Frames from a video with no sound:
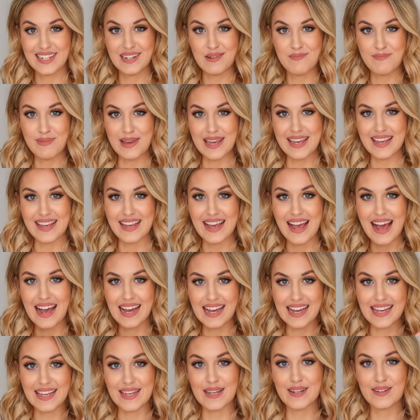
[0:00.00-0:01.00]
going to be
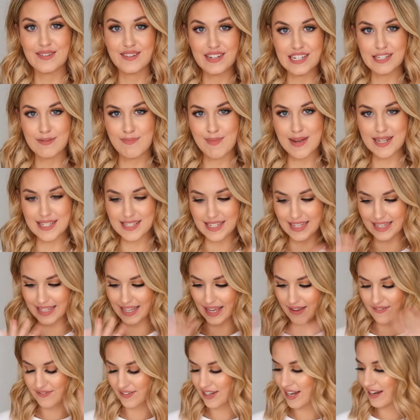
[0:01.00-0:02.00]
a Christmas
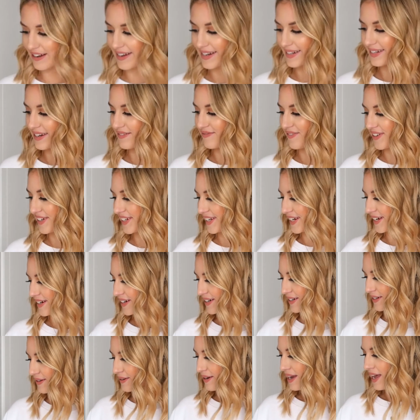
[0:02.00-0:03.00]
gift guide
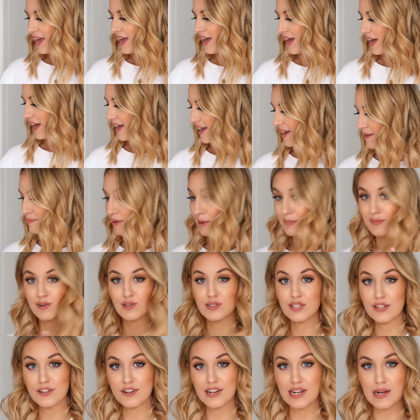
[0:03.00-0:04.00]
video. I'm
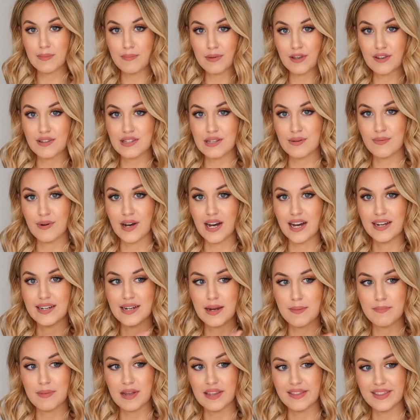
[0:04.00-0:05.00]
also doing a beauty
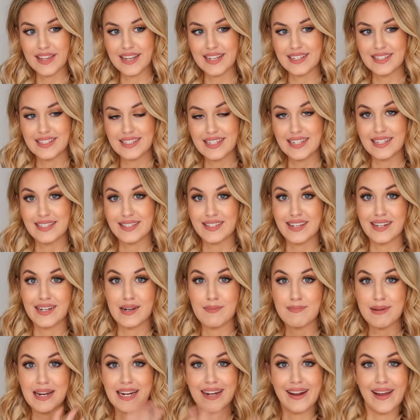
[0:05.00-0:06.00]
one, but this is going
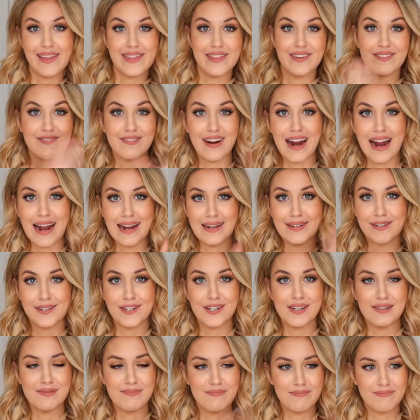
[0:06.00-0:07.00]
to be like the
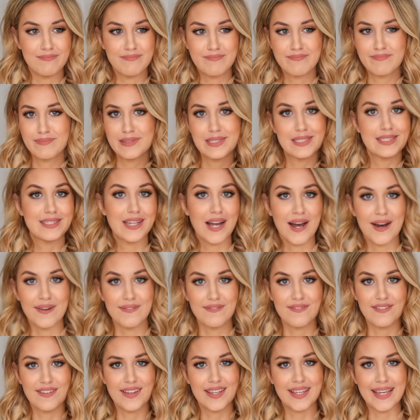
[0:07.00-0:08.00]
random stuff,
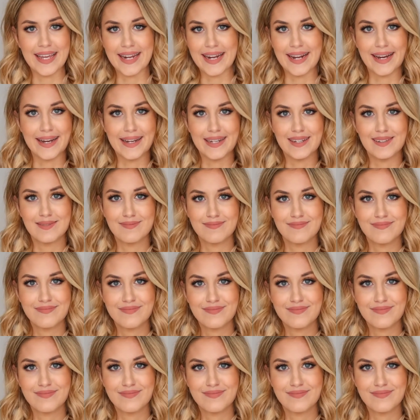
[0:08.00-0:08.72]
you know.